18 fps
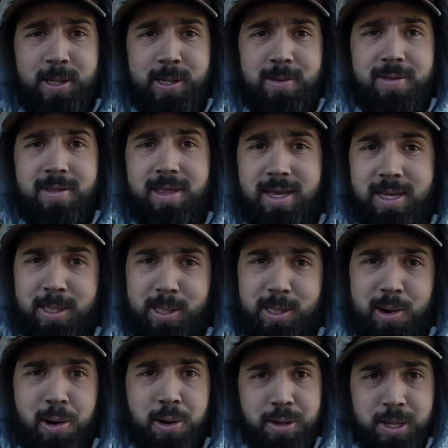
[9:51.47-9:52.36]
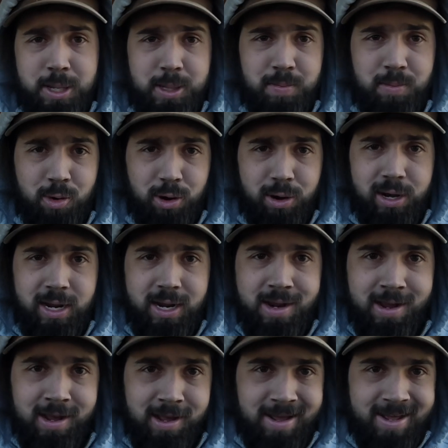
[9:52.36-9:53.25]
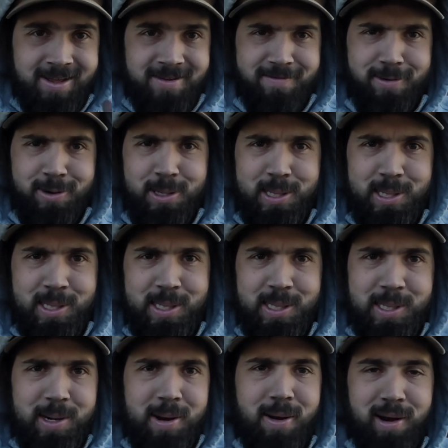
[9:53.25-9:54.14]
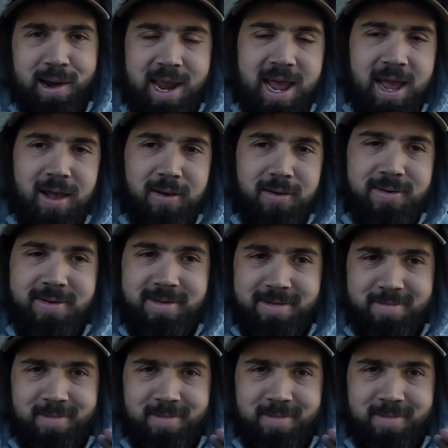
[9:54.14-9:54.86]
to the start this morning versus the start now,